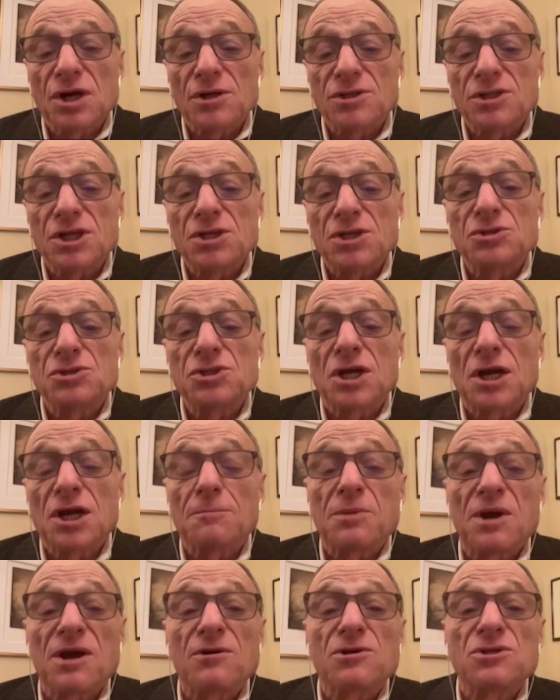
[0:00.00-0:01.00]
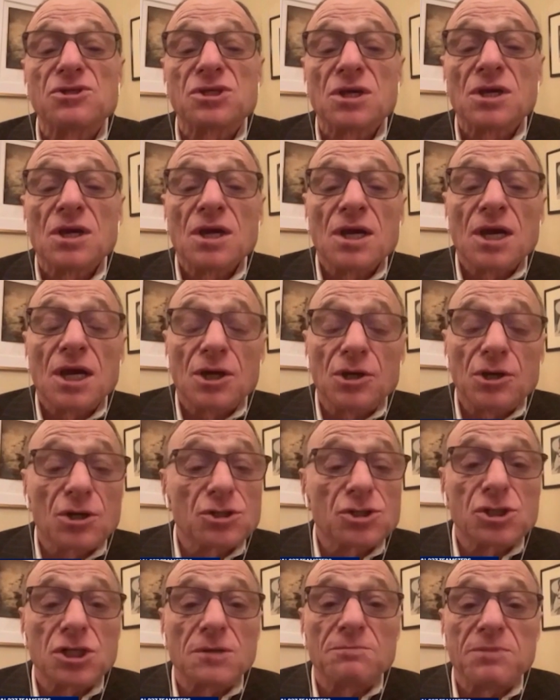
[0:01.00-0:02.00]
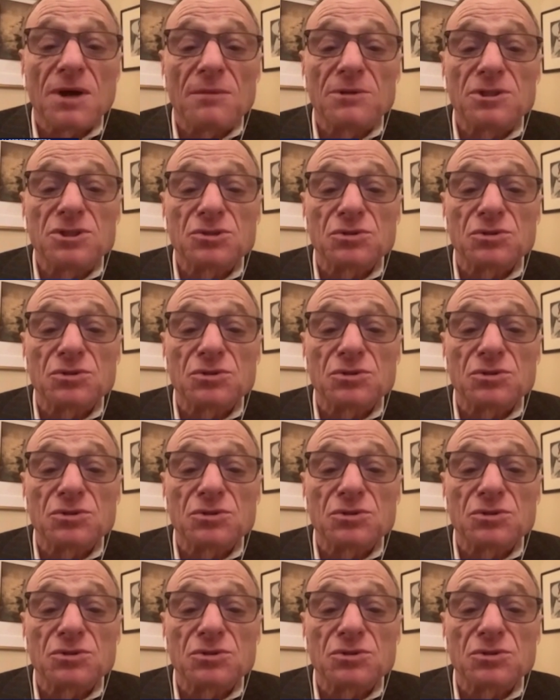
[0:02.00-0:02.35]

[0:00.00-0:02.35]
our teachers, and our parents in New York City public